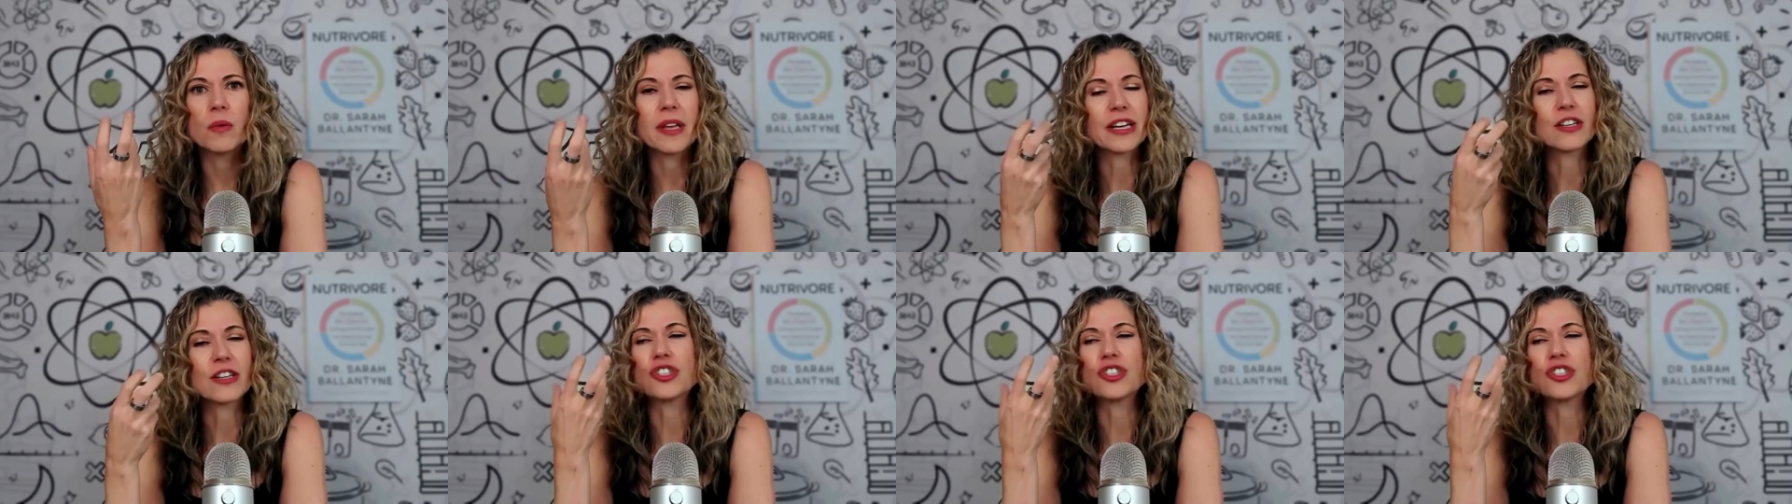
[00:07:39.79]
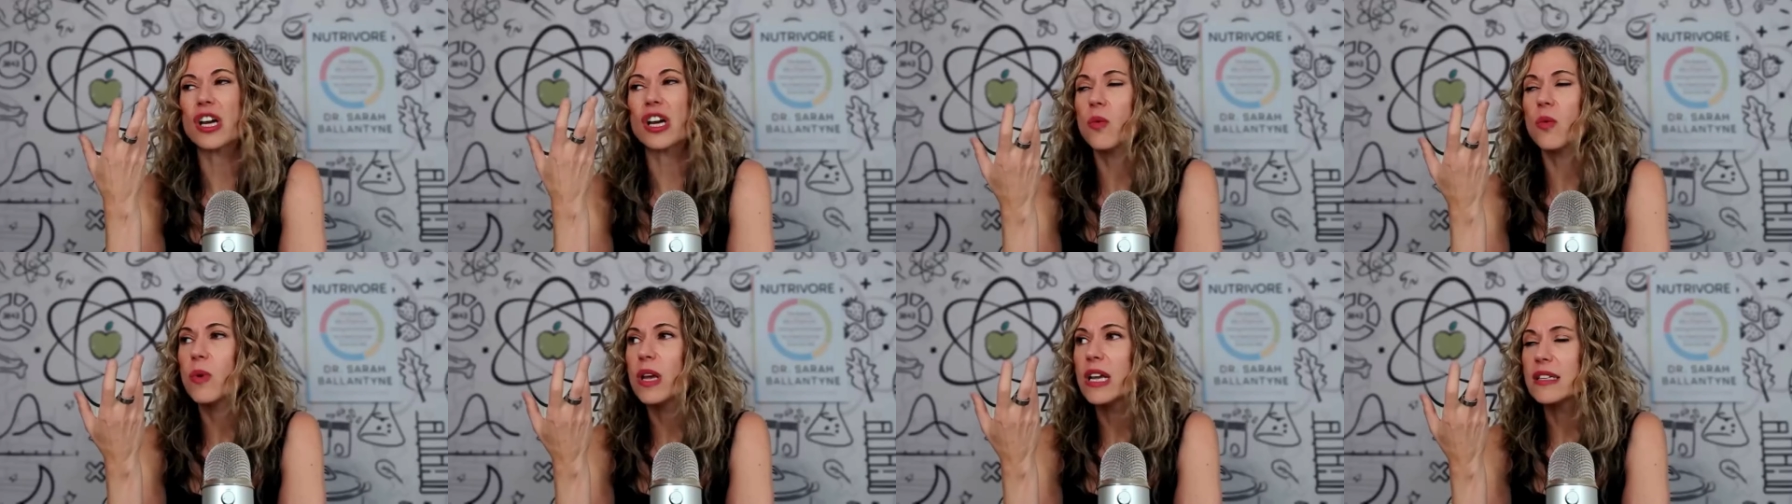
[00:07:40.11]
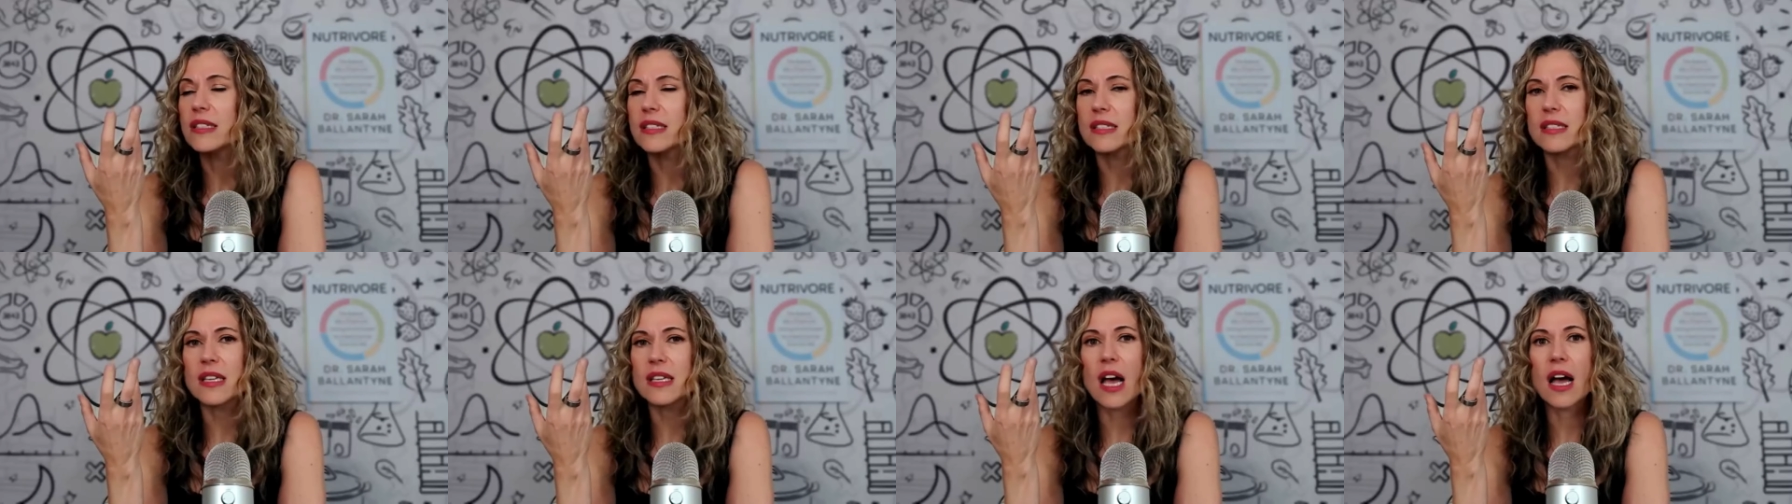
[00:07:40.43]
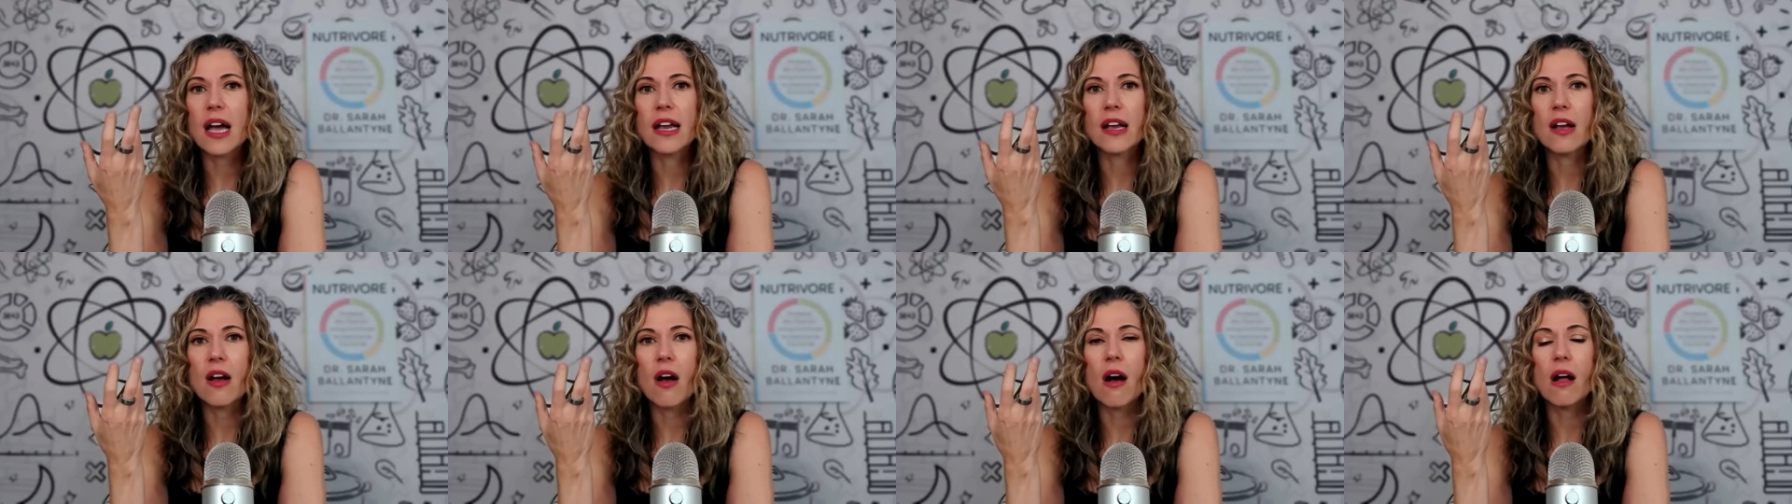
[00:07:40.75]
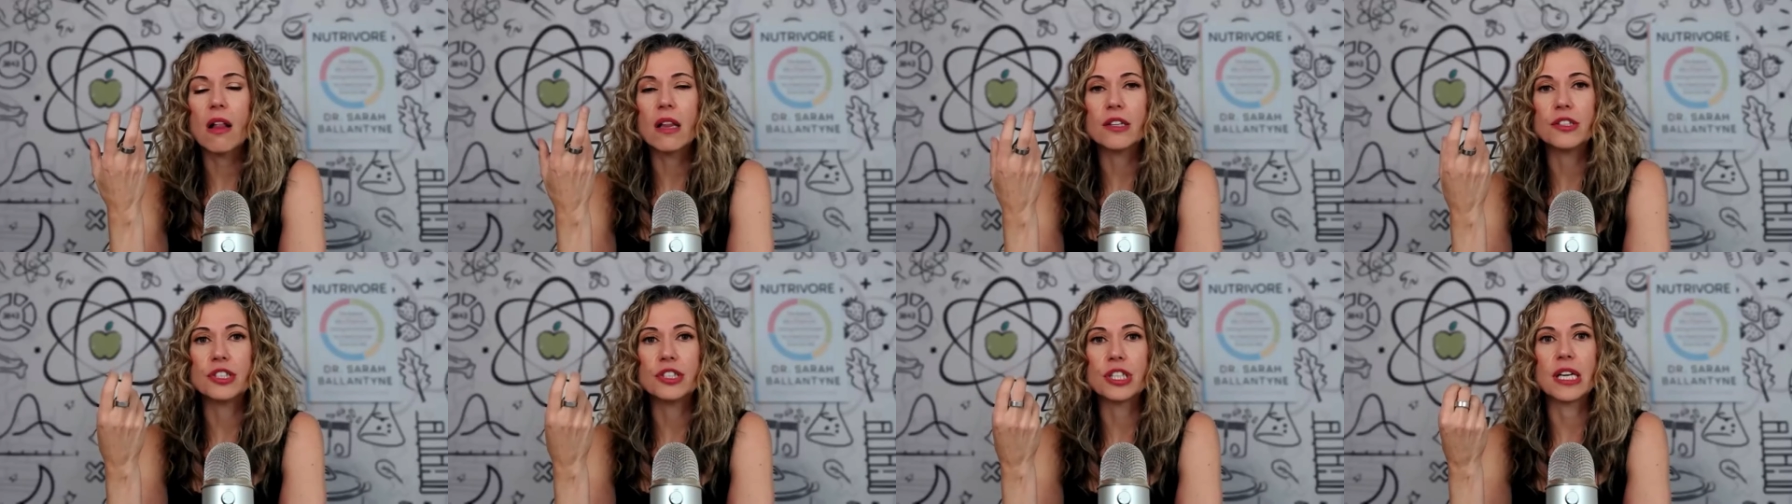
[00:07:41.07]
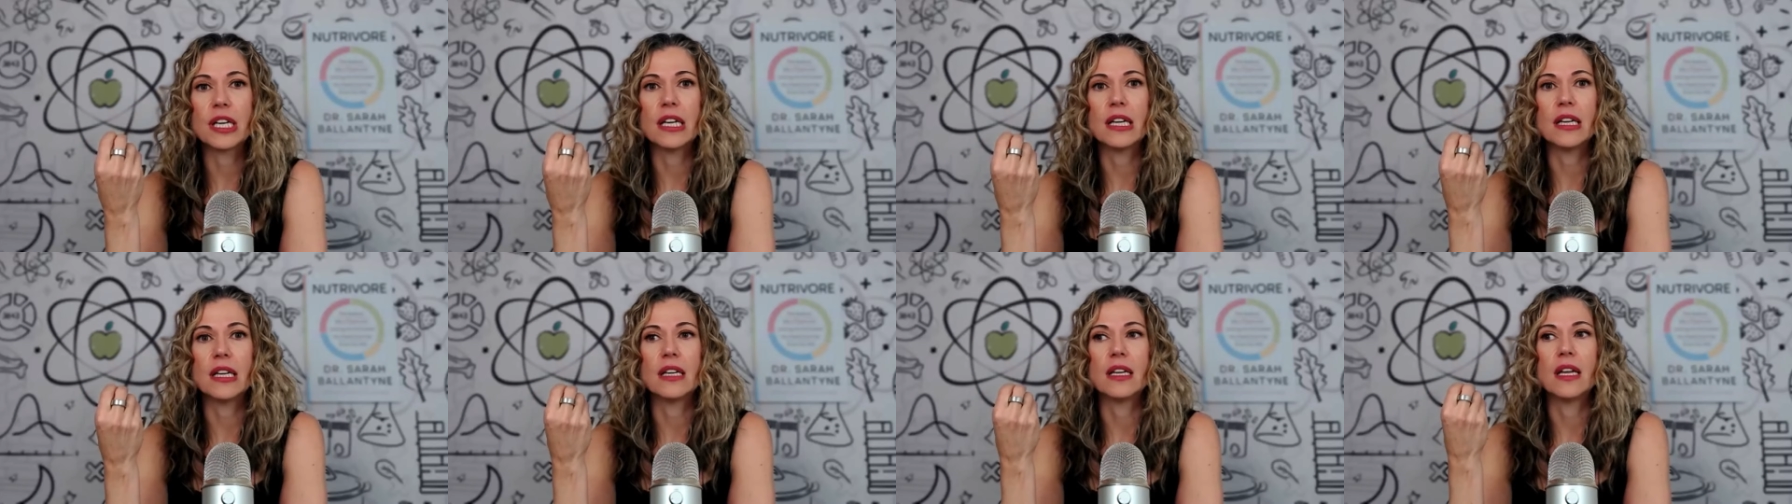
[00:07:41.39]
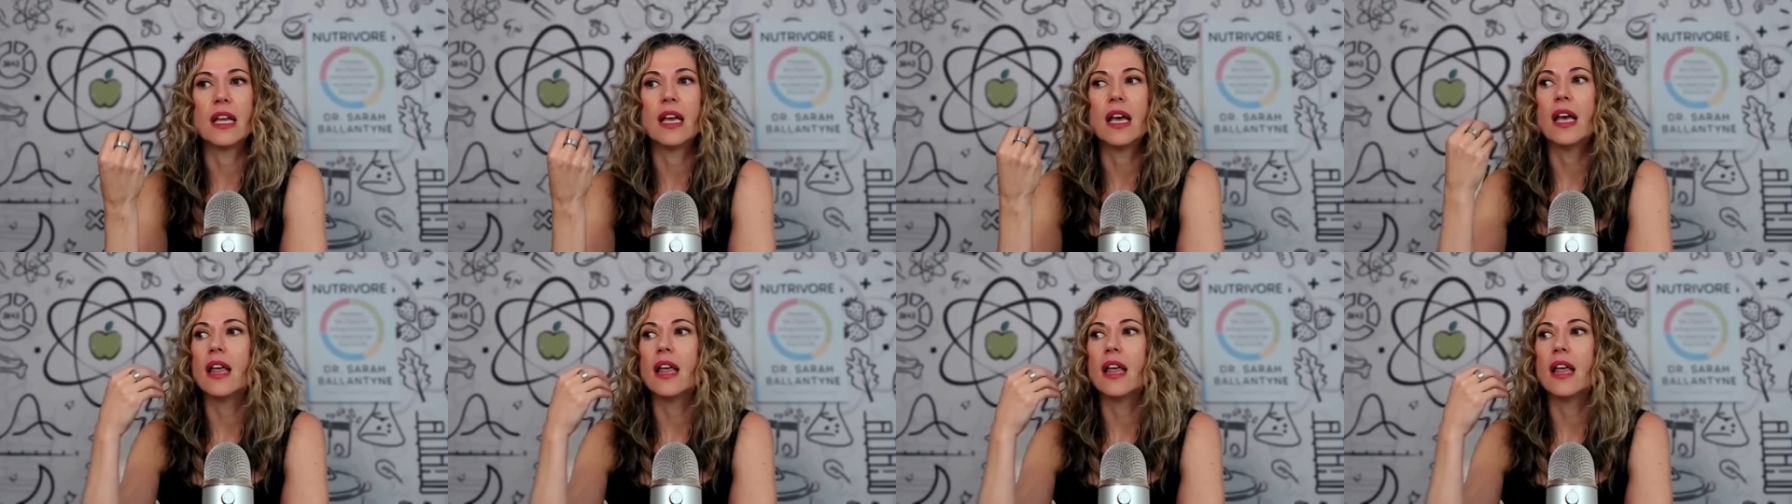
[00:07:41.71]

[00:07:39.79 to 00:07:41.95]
like chicken wings is high in collagen.